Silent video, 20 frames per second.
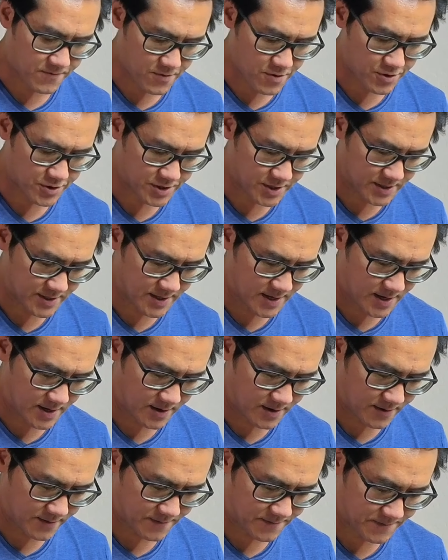version
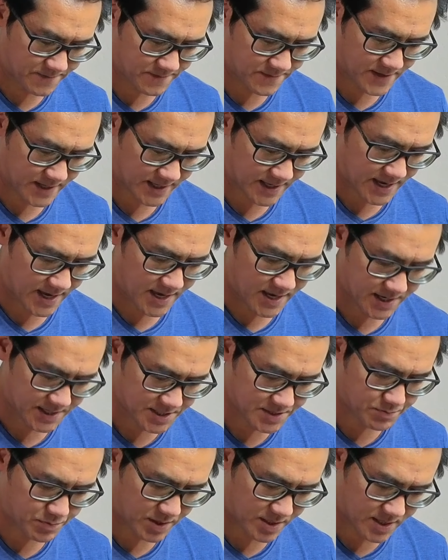of the
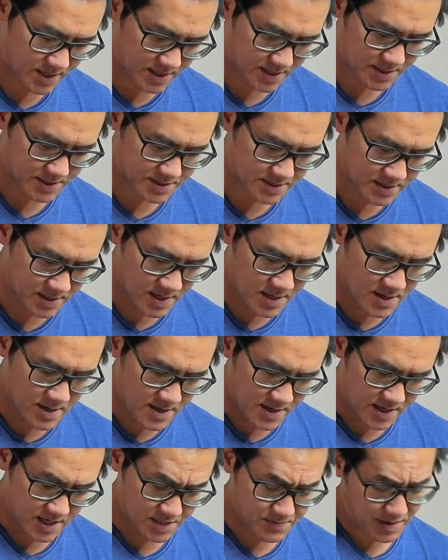case because
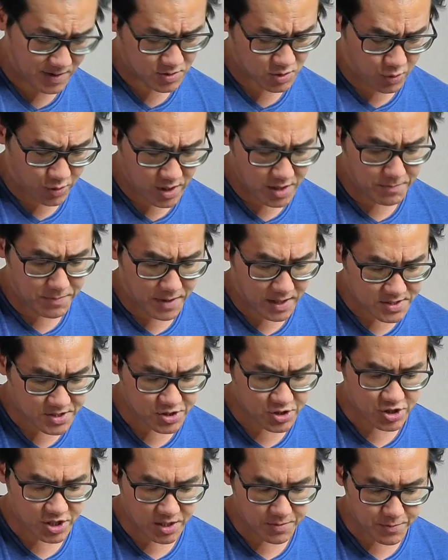it's about 20 bucks
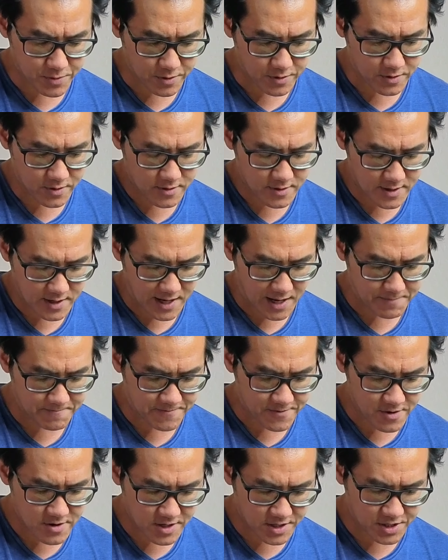cheaper. I'm
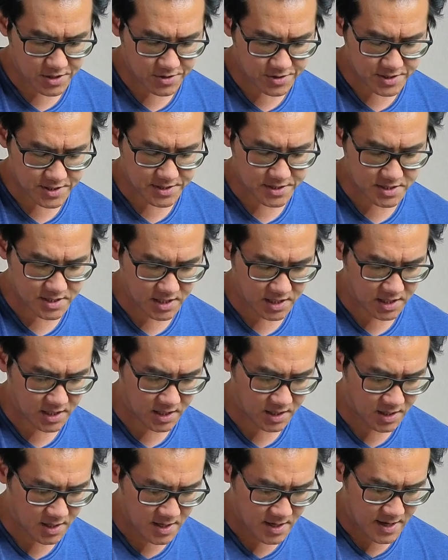very curious to
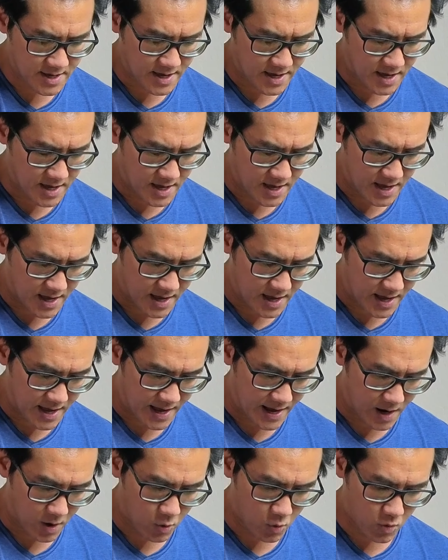see
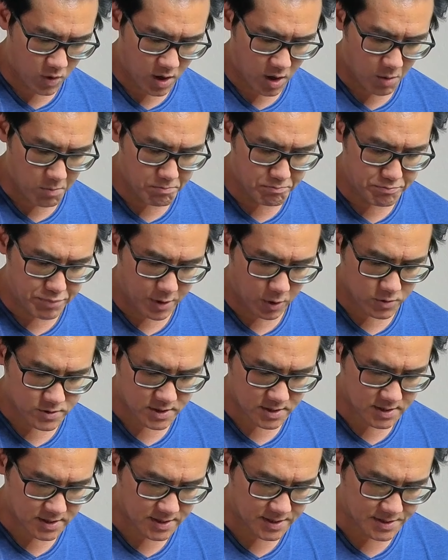how well built
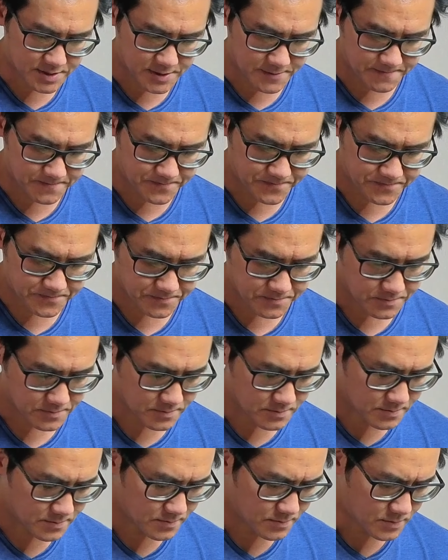it is.
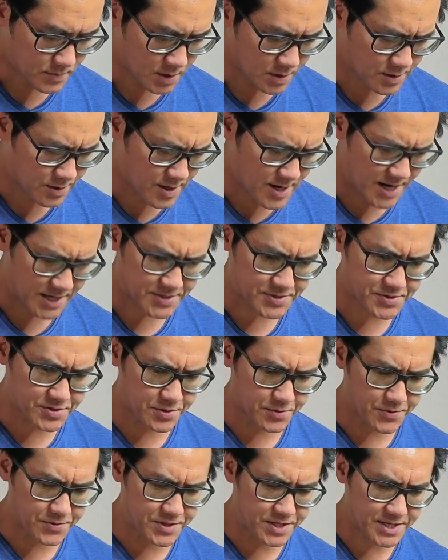All right,
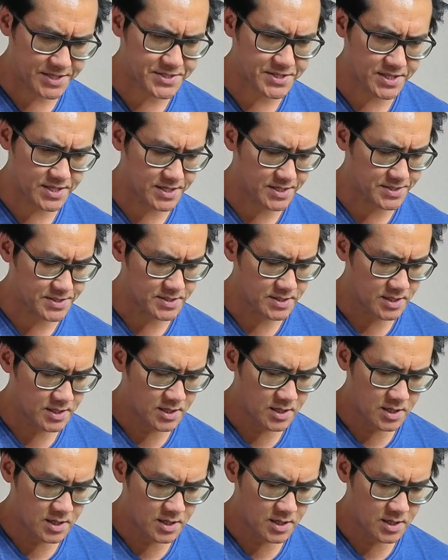so this is